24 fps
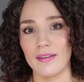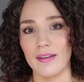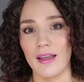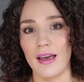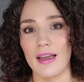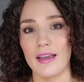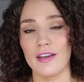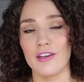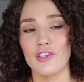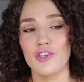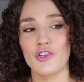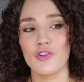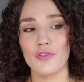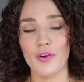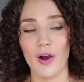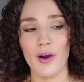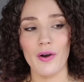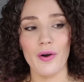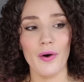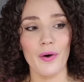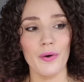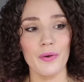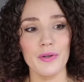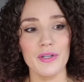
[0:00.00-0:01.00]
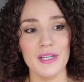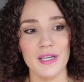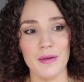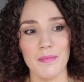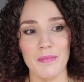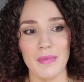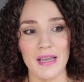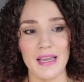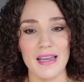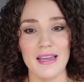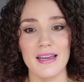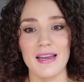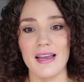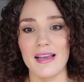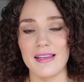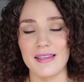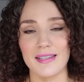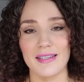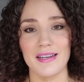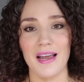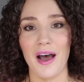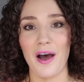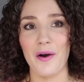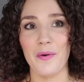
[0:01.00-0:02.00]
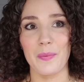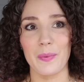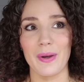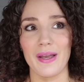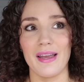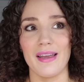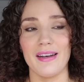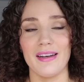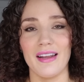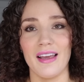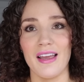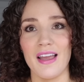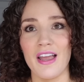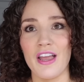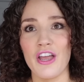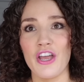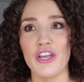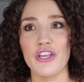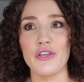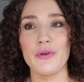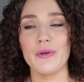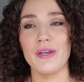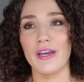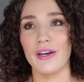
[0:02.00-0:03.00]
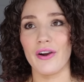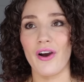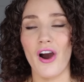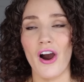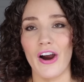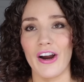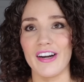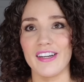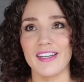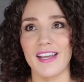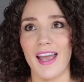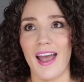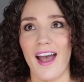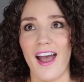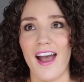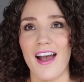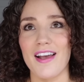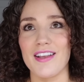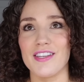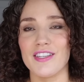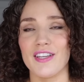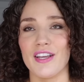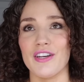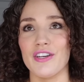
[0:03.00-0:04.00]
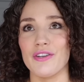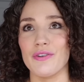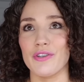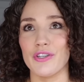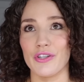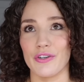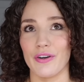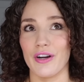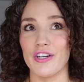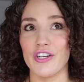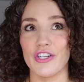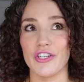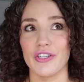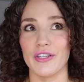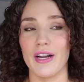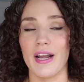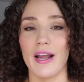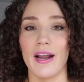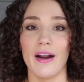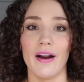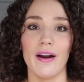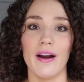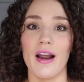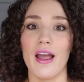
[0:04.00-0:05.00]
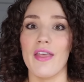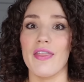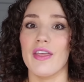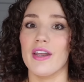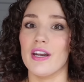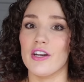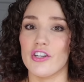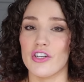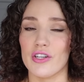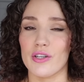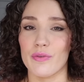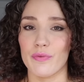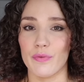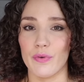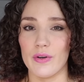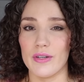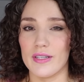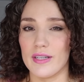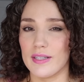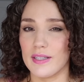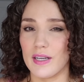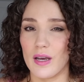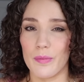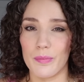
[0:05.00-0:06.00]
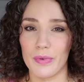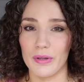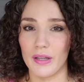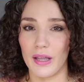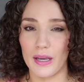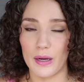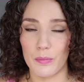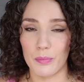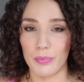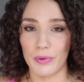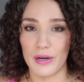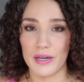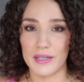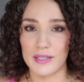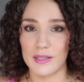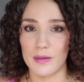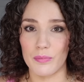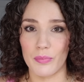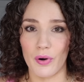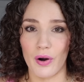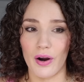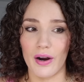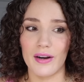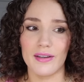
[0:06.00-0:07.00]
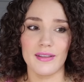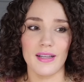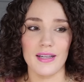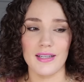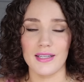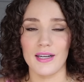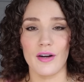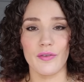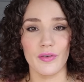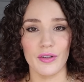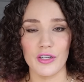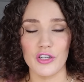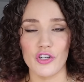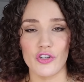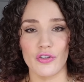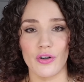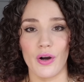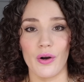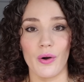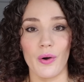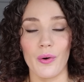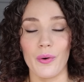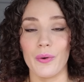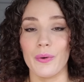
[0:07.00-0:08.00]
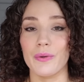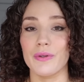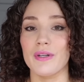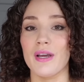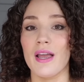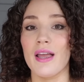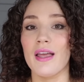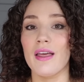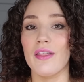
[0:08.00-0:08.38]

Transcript: Like, stronghold to me is not when you get a hard cast and you scrunch your hair and then it just frizzes up and like breaks apart. That's not really stronghold.